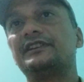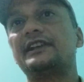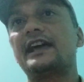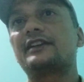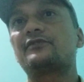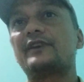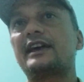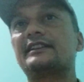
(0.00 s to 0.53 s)

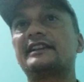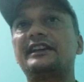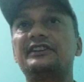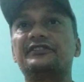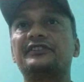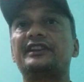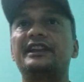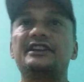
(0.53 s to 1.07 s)
like where there
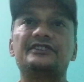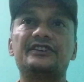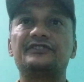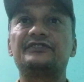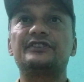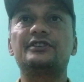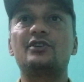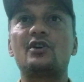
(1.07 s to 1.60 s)
is an
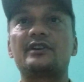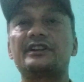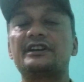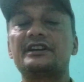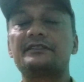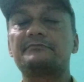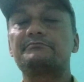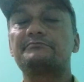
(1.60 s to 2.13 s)
agency or
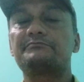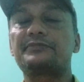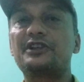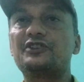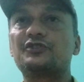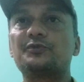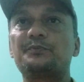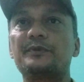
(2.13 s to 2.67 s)
a
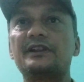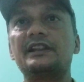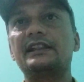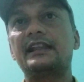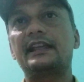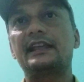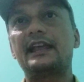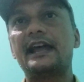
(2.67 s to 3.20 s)

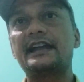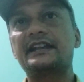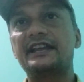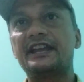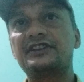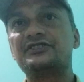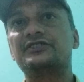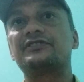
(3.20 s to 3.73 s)
principal and
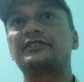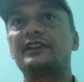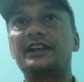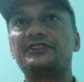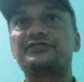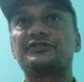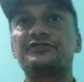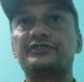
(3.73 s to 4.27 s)
agent
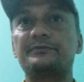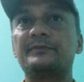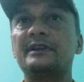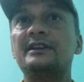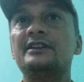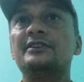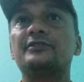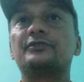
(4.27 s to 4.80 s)
relationship.
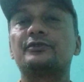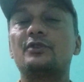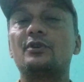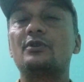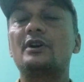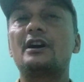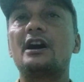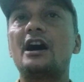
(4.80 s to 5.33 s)

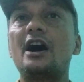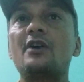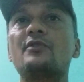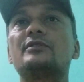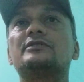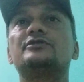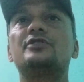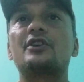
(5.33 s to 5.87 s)
So
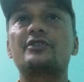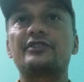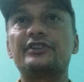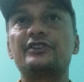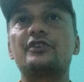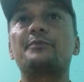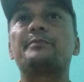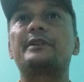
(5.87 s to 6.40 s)
how
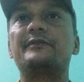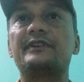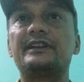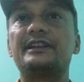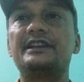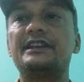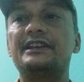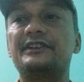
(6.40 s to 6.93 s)
doctrine of
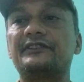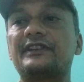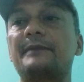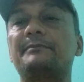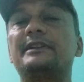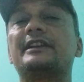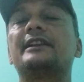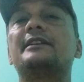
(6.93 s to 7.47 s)
privity is
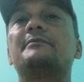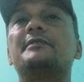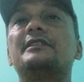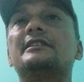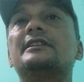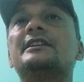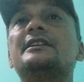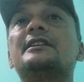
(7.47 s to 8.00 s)

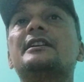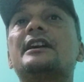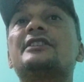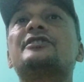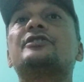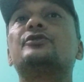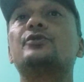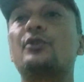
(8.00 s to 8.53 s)
applicable
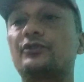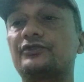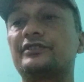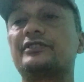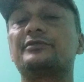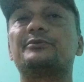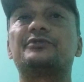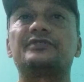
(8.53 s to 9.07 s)
under those
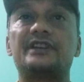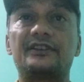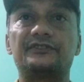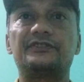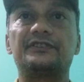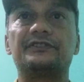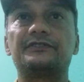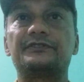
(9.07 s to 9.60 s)

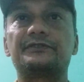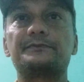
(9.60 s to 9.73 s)
circumstances.